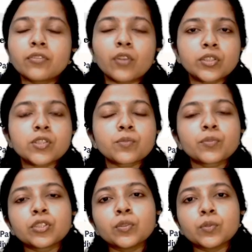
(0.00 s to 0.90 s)
forest
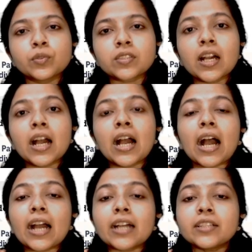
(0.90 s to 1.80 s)
produce.
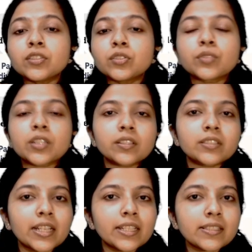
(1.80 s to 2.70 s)
And to
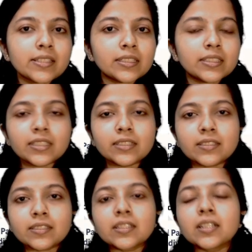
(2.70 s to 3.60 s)
recognize
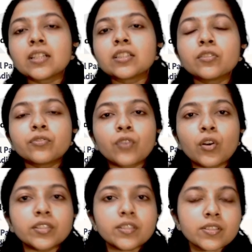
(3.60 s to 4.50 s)
this, the
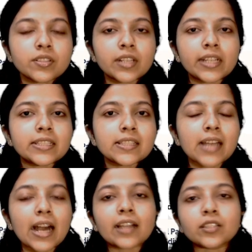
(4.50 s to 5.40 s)
Forest
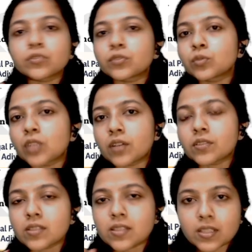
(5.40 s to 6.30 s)
Rights Act of
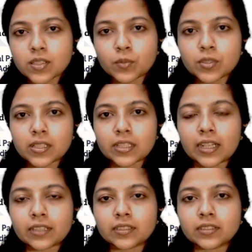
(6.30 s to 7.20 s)
2006 was
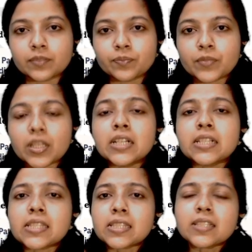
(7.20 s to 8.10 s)
enacted.
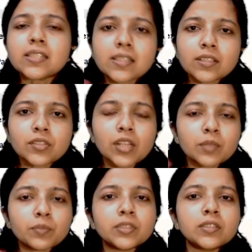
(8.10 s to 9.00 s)
Since the
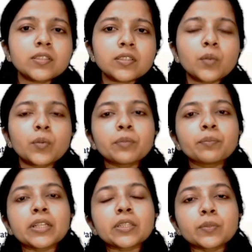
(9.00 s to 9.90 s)
tribals were
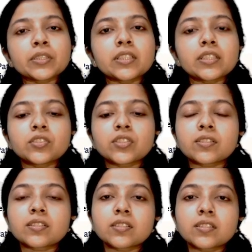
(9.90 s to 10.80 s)
met with
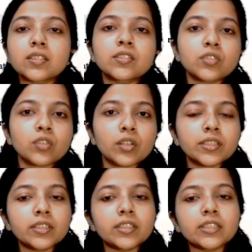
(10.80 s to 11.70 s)
injustice
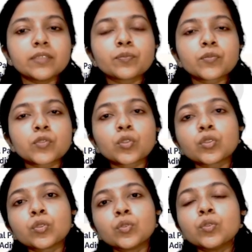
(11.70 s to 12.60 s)
historically, so
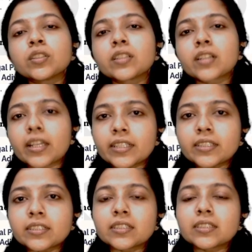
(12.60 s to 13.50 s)
to
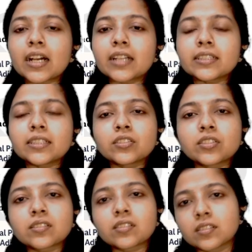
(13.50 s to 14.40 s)
correct that
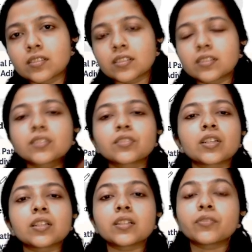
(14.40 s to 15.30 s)
injustice,
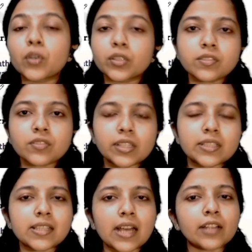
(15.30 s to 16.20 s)
the Forest
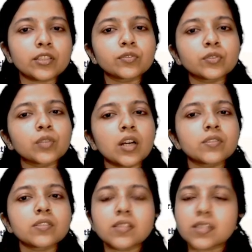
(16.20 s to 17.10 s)
Rights Act of
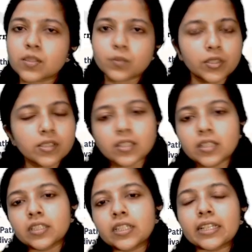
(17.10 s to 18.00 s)
2006 was
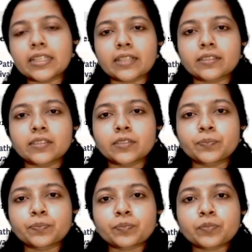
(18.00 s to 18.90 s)
enacted.
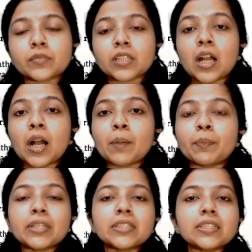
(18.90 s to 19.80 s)

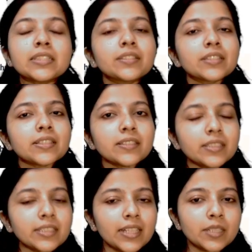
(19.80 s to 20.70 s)
But in the
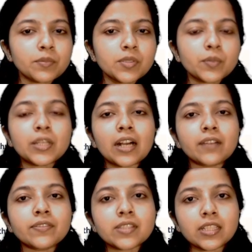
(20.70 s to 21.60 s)
recent times, we
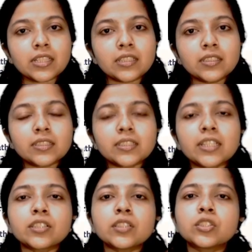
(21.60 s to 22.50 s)
have seen
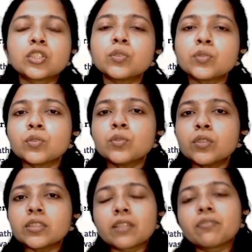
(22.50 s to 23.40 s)
that due
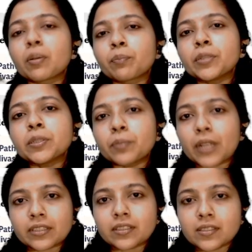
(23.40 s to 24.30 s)
to development
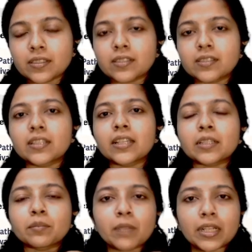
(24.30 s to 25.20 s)
practices
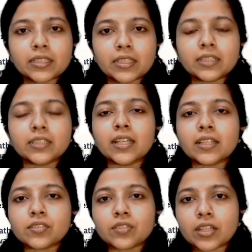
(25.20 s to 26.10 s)
like mining,
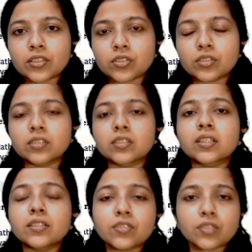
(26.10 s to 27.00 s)
extraction,
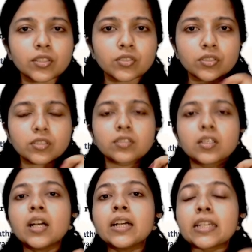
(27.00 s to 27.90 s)

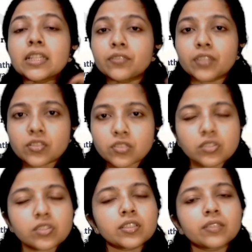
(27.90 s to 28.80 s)
construction,
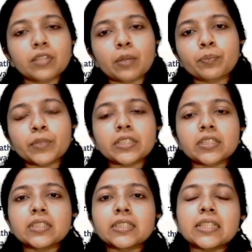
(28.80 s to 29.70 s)
infrastructure
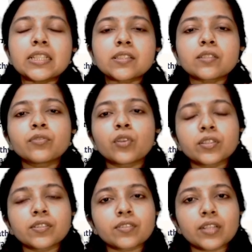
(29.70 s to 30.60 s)
development, these
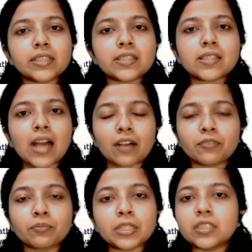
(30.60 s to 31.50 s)
forest rights
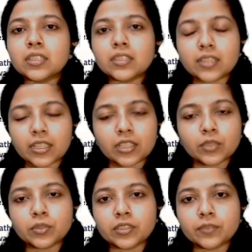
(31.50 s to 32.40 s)
have been
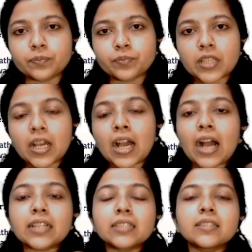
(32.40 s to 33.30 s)
diluted.
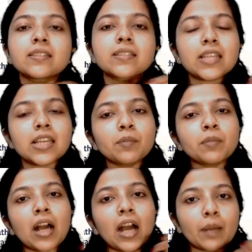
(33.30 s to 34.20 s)
And the
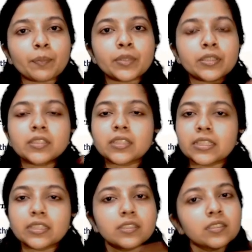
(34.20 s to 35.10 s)
same happened
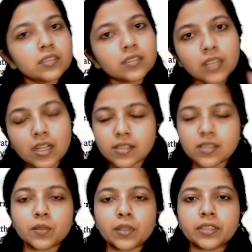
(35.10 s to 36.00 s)
in
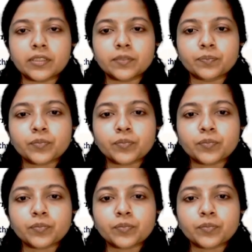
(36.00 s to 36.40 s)
Hasdev Aran.